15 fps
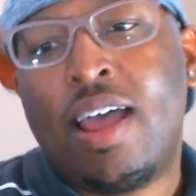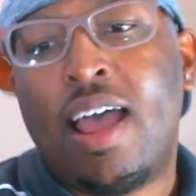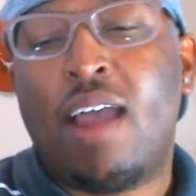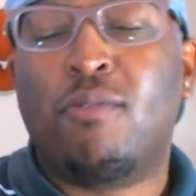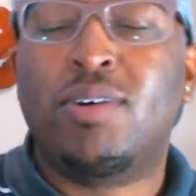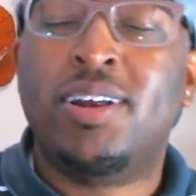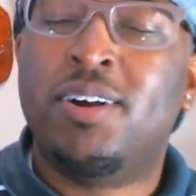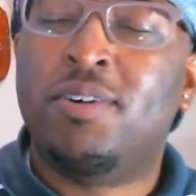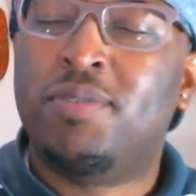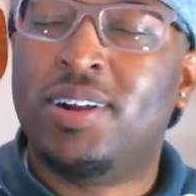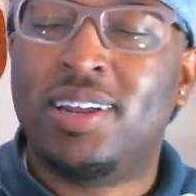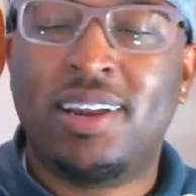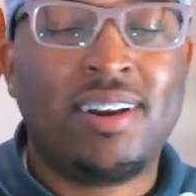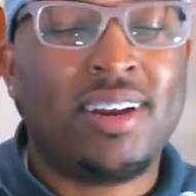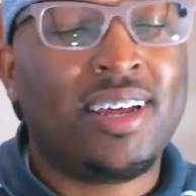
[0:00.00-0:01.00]
I really don't want to
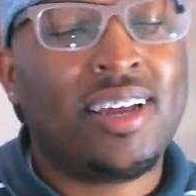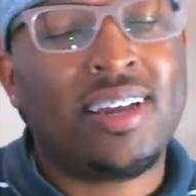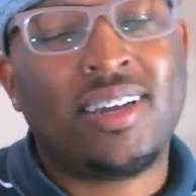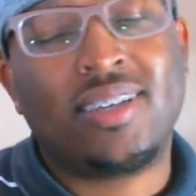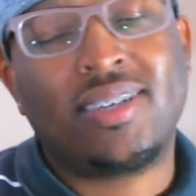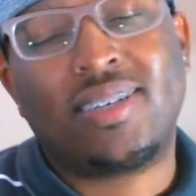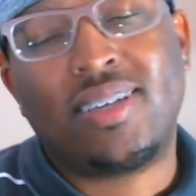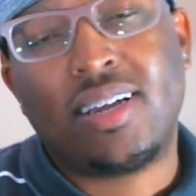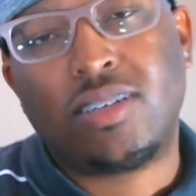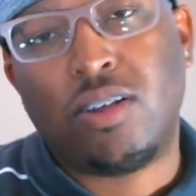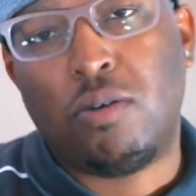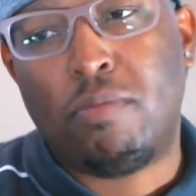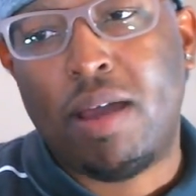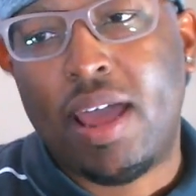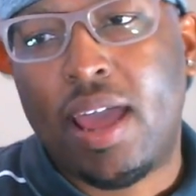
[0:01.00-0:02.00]
hear it again because it sucks so
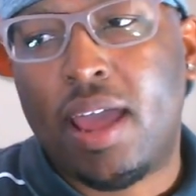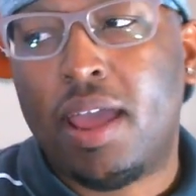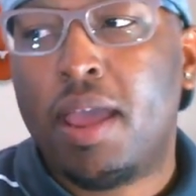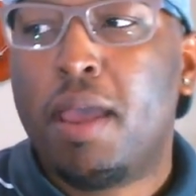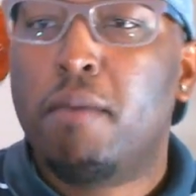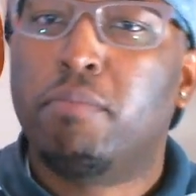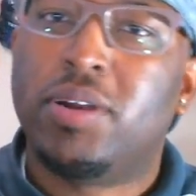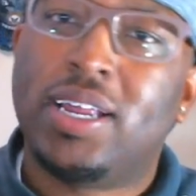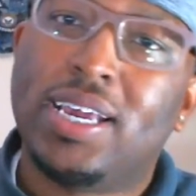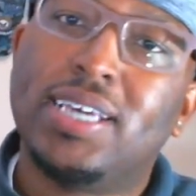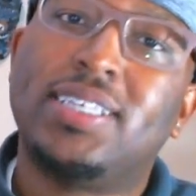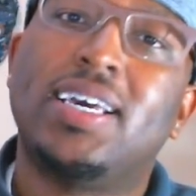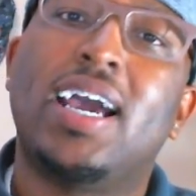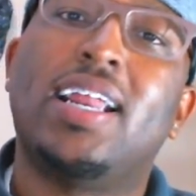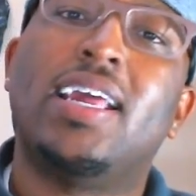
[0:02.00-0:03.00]
bad. But I guess
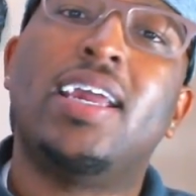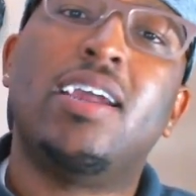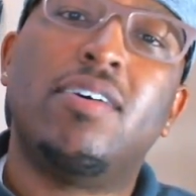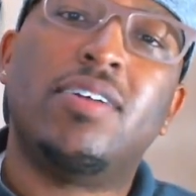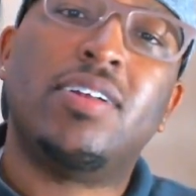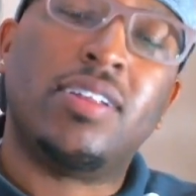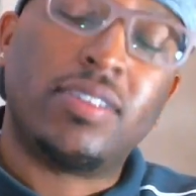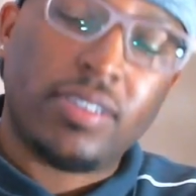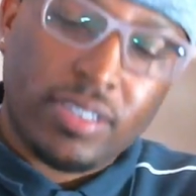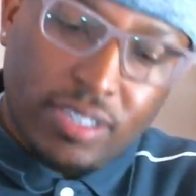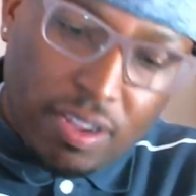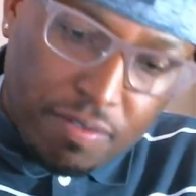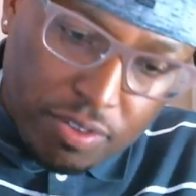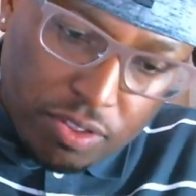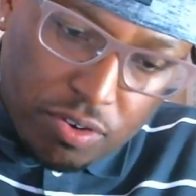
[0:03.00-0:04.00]
I got to hear it and
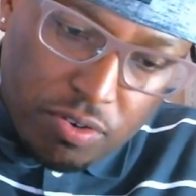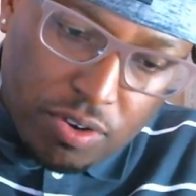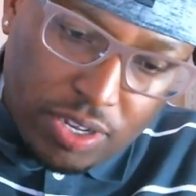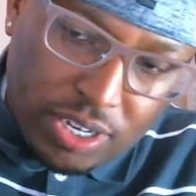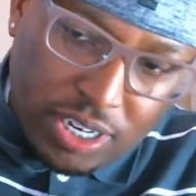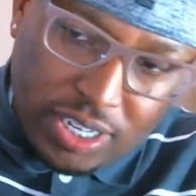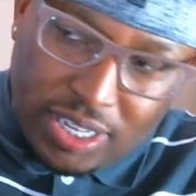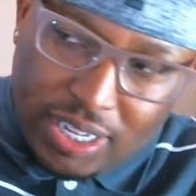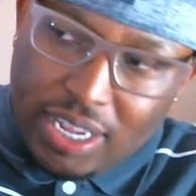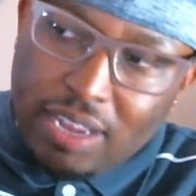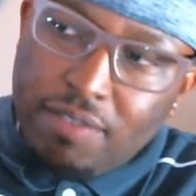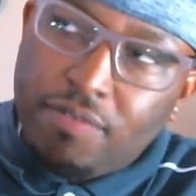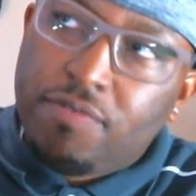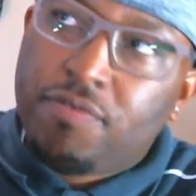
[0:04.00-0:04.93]
suffer through it just to get